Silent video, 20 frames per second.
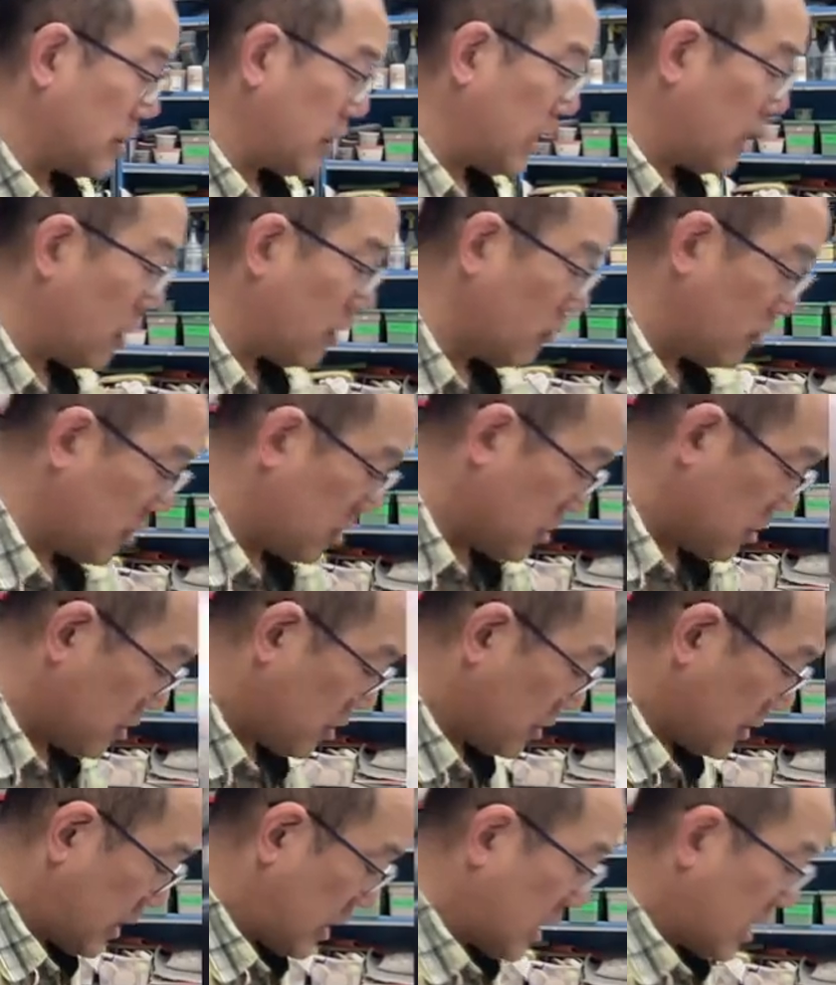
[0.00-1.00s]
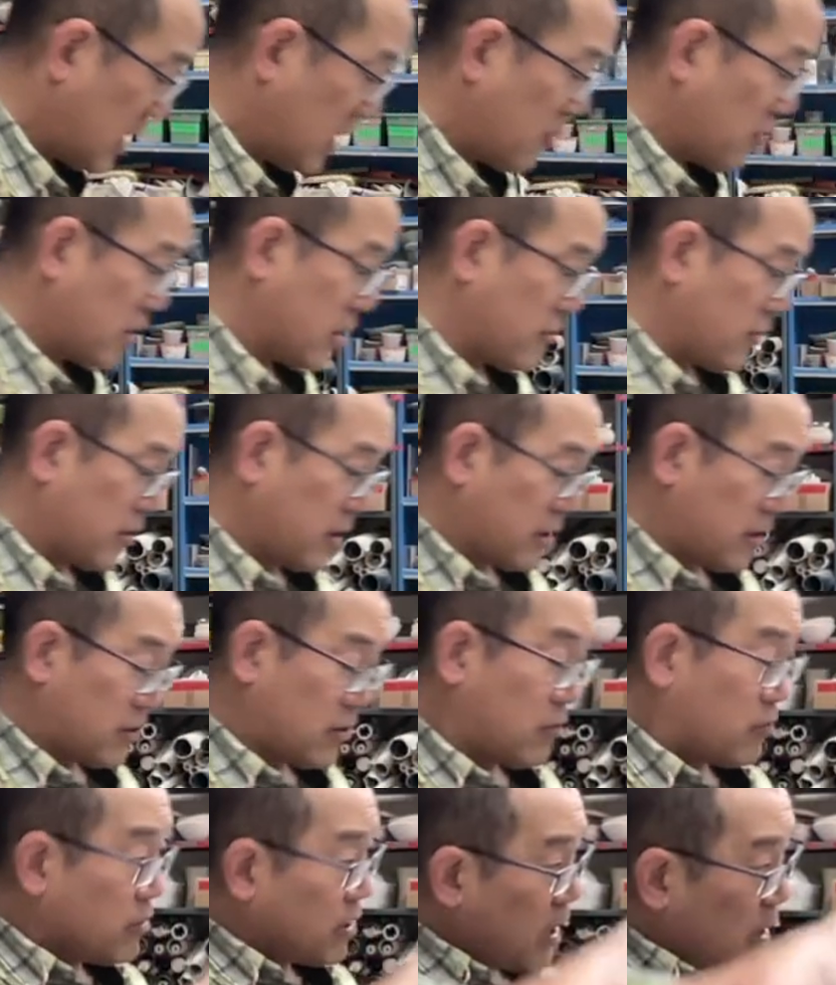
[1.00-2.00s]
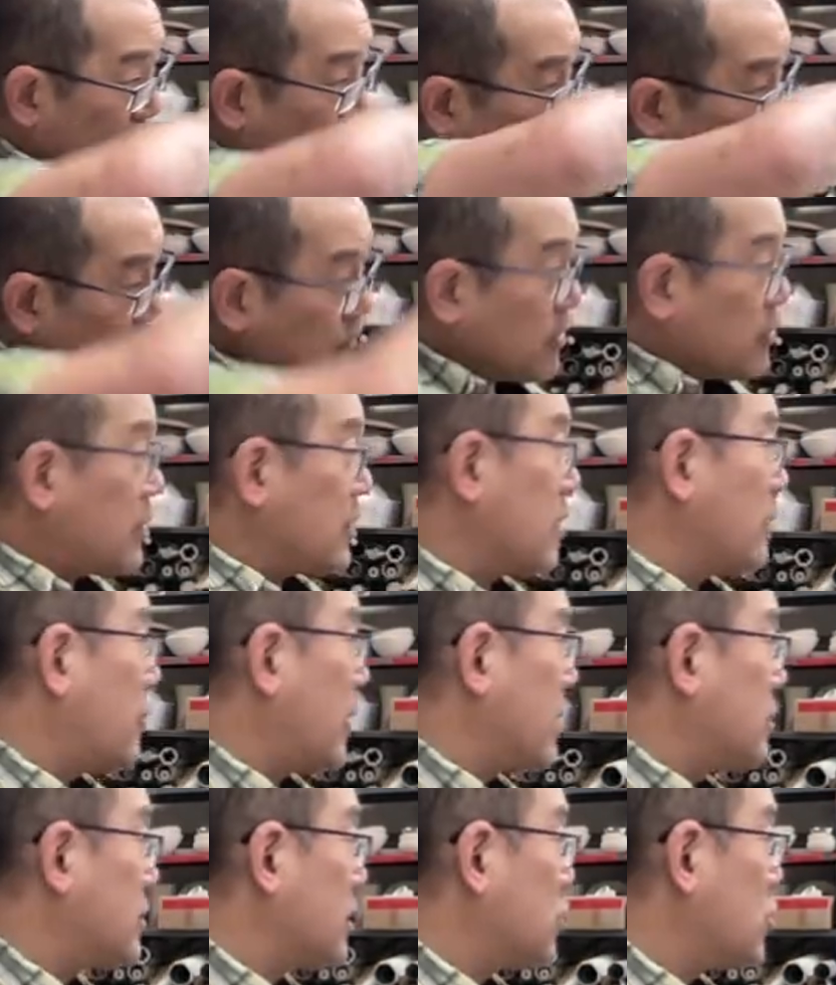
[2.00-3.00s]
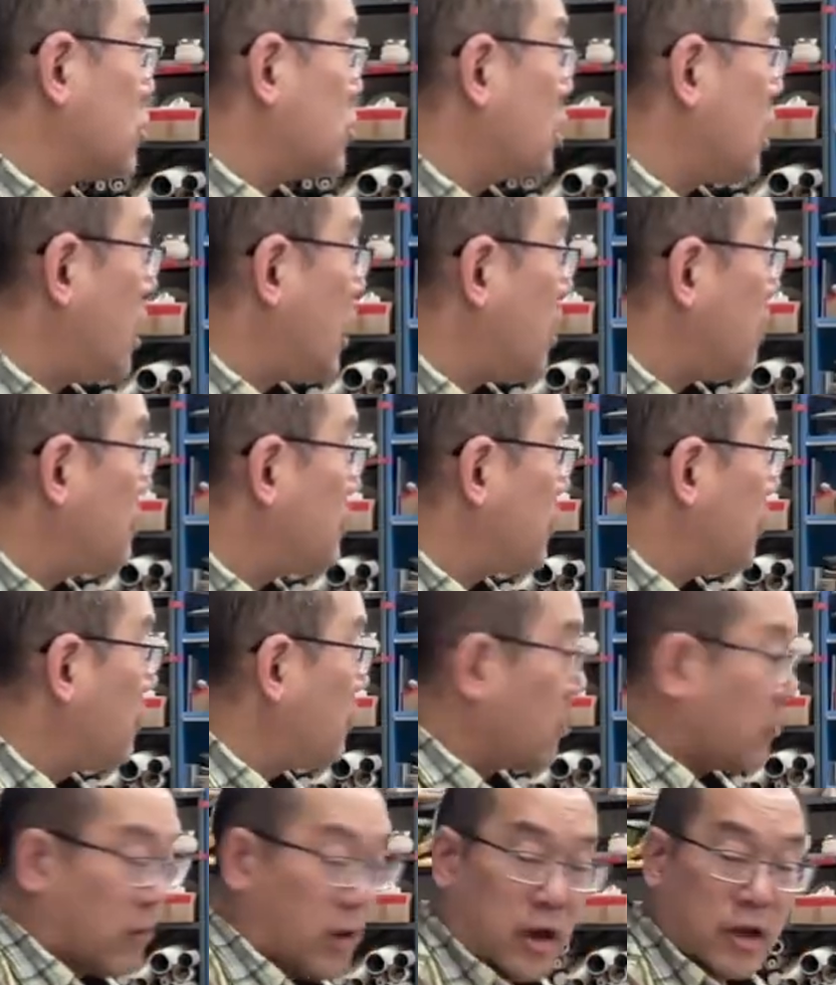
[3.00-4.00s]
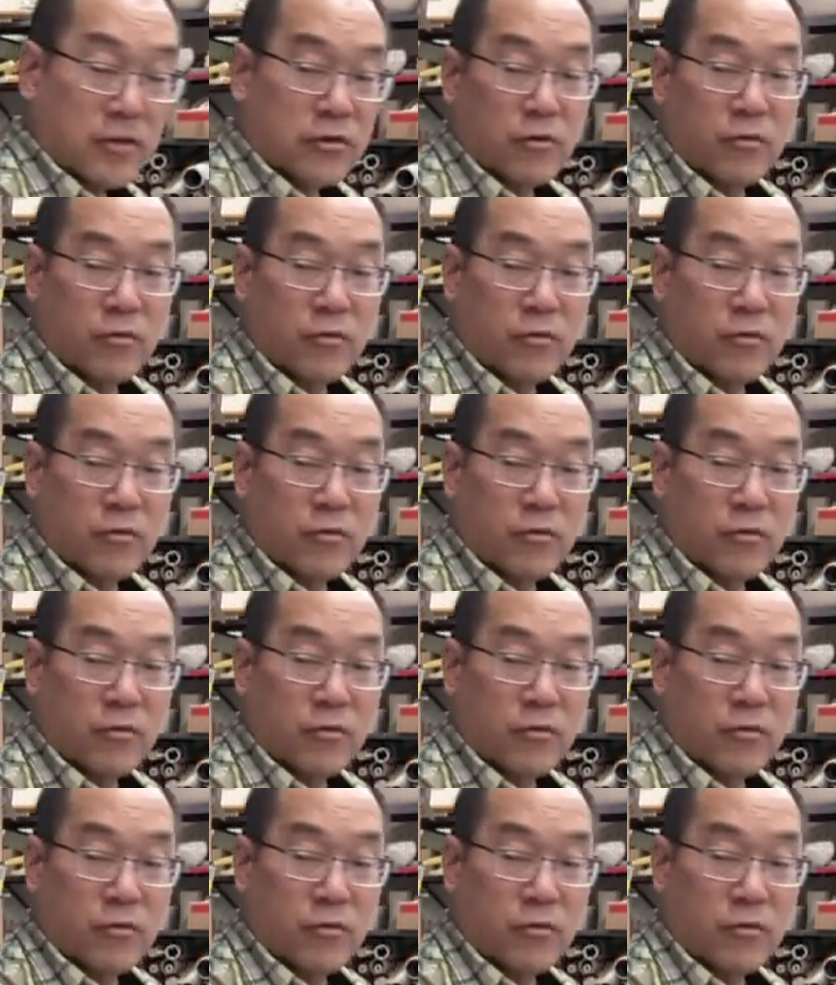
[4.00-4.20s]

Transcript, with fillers: Now, now what are we gonna do? Now we have to think about the shape that we want.